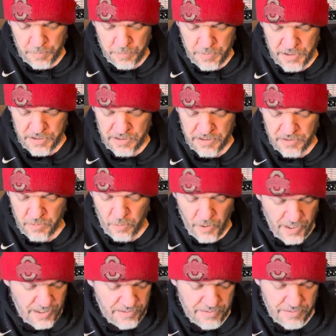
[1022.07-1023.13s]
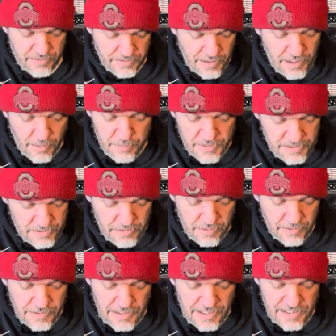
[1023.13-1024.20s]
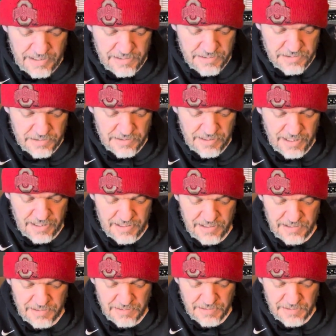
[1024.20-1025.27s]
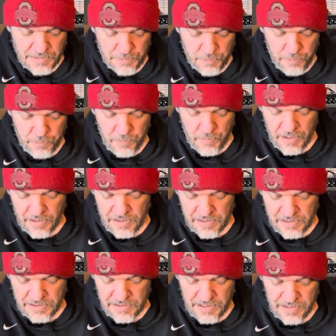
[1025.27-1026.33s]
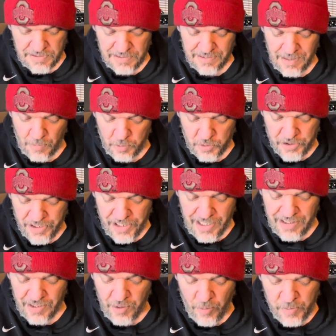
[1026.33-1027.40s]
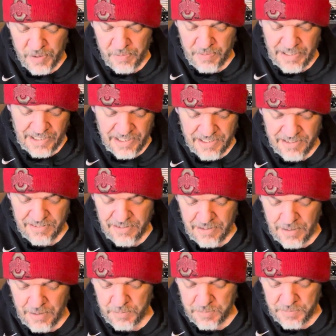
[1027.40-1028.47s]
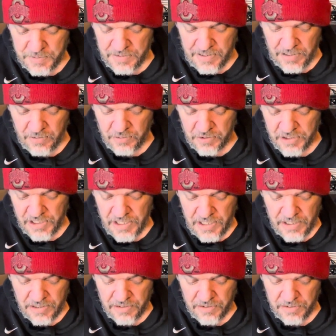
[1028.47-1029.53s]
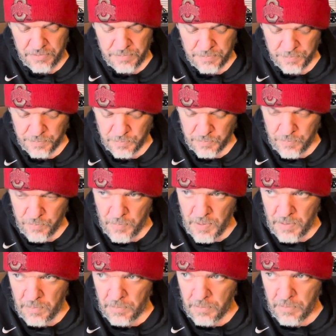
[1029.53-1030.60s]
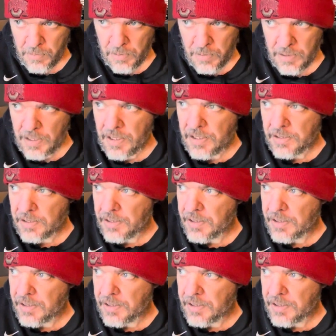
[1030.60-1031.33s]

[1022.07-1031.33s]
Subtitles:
push it twice to stop it and all that. Just like it's a double track looper, but I got it set up for single tracks. And